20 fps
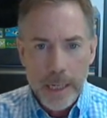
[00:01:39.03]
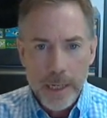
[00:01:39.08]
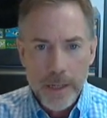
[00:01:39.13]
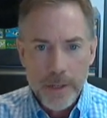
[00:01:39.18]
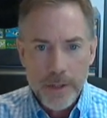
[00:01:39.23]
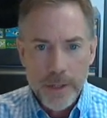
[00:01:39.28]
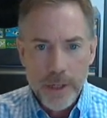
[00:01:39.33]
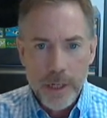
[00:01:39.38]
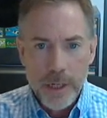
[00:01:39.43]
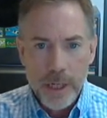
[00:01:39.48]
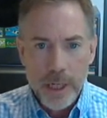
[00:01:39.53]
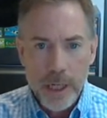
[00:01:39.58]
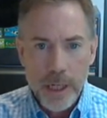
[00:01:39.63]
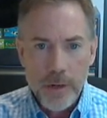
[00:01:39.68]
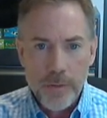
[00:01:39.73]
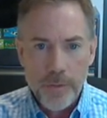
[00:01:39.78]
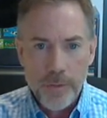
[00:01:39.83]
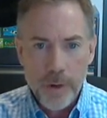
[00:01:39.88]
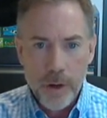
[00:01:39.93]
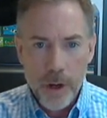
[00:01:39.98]
is the
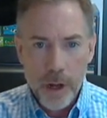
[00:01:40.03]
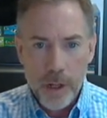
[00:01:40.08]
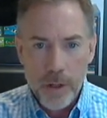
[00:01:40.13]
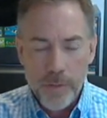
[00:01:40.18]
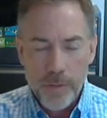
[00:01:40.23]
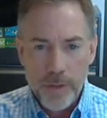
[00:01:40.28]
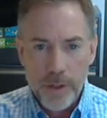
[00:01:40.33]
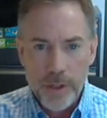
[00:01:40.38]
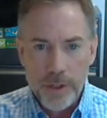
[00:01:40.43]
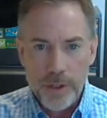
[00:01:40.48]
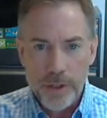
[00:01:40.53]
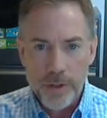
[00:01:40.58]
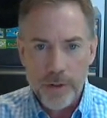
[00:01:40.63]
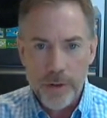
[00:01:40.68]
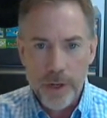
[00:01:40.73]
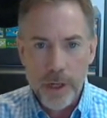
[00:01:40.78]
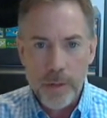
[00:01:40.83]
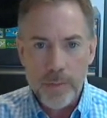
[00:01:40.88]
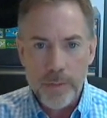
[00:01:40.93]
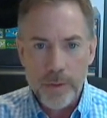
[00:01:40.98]
need for all of these
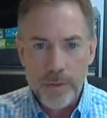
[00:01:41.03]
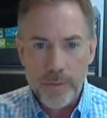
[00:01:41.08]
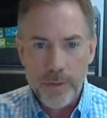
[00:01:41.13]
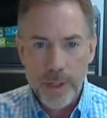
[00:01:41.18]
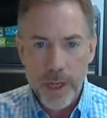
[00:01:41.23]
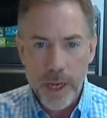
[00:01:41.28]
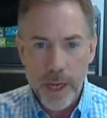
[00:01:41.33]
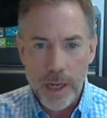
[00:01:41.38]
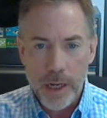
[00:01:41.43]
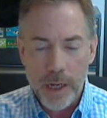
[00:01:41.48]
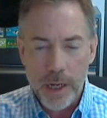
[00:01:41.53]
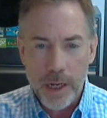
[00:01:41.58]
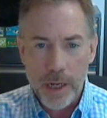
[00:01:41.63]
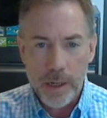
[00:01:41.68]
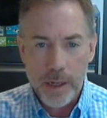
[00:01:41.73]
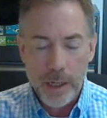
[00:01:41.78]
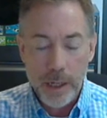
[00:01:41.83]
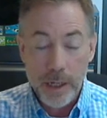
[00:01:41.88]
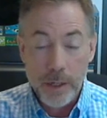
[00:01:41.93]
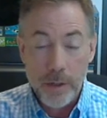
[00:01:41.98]
streams of
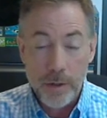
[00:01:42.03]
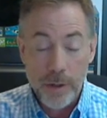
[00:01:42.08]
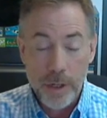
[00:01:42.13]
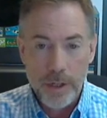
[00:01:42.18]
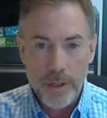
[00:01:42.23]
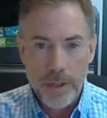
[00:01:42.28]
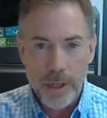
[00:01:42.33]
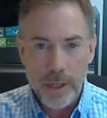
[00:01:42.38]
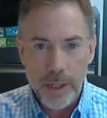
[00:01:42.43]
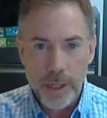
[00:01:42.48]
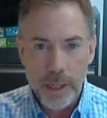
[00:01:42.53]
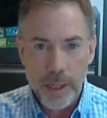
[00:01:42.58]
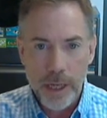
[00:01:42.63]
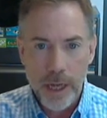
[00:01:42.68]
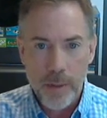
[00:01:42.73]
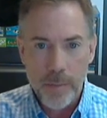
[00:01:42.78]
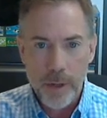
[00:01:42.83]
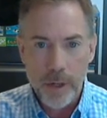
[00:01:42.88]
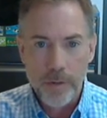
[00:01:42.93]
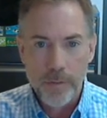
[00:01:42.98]
data increasingly
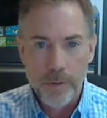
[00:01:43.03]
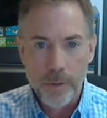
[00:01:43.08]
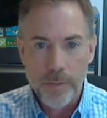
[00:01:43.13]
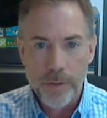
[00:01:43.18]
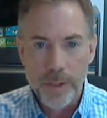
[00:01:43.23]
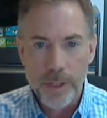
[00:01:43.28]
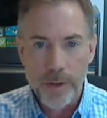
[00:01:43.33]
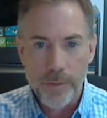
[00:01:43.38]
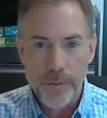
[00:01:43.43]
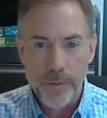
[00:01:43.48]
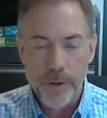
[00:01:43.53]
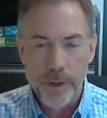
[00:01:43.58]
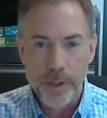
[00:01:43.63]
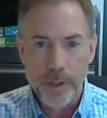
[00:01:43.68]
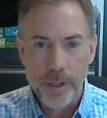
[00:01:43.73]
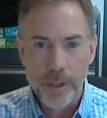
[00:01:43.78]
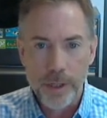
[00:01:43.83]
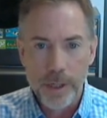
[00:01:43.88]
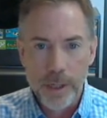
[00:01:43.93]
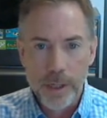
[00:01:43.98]
coming from
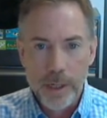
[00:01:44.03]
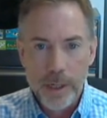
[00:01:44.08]
different